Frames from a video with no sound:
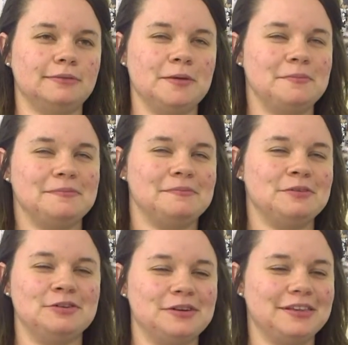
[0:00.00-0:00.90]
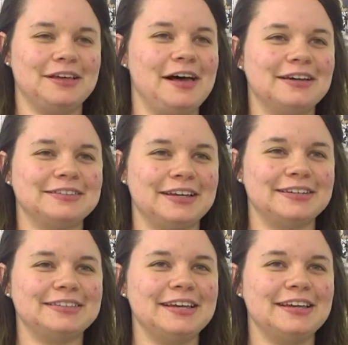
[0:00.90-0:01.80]
the majority of the class
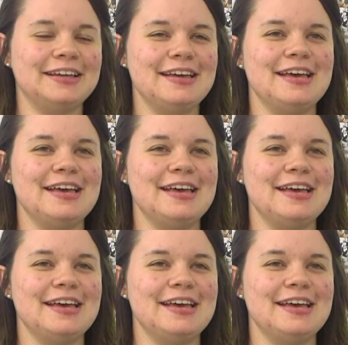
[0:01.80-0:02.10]
likes it.